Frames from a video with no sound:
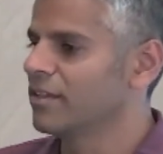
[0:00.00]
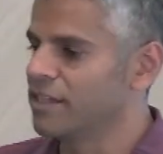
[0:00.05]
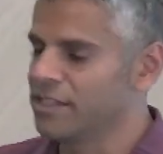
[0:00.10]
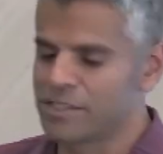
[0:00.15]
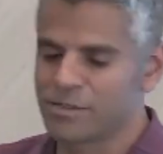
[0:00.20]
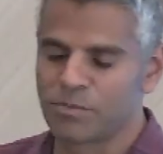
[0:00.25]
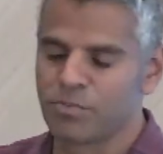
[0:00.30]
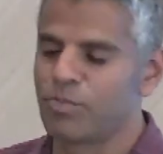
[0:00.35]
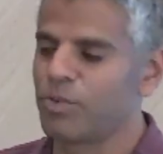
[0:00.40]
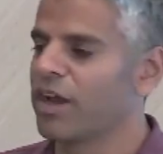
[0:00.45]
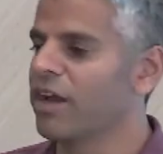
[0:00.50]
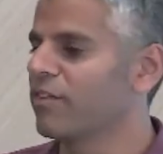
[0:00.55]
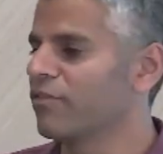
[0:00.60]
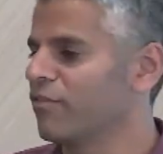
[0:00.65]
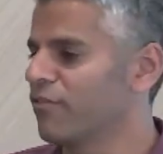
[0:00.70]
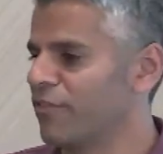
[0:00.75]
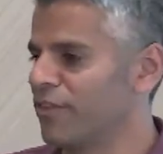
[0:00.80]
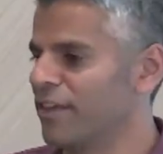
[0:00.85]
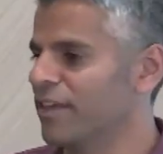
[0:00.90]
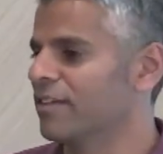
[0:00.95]
It's
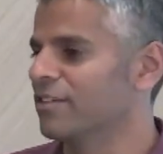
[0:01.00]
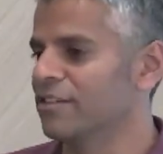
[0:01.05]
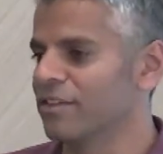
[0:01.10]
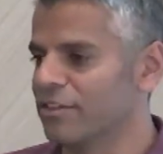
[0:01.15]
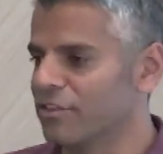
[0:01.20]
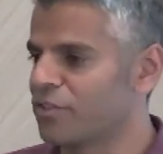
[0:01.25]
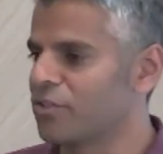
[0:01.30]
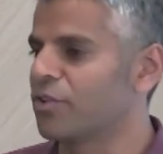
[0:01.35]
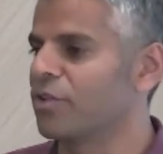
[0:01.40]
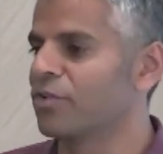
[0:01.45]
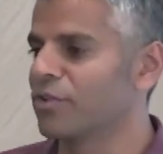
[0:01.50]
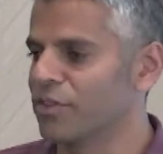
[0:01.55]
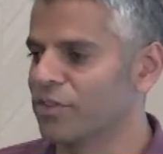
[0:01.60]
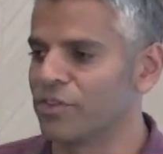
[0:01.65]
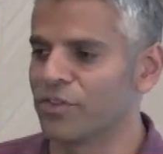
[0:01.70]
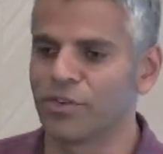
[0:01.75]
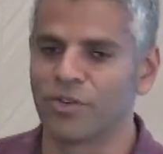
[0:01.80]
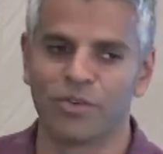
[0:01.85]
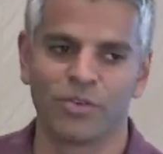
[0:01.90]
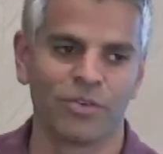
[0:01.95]
brownfield through and
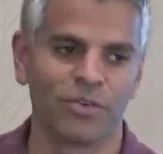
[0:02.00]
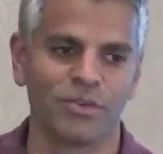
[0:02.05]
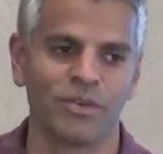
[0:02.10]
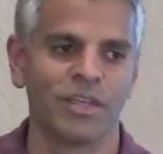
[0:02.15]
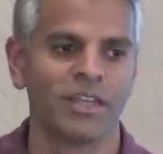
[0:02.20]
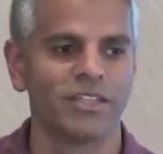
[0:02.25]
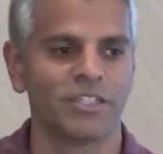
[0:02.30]
through.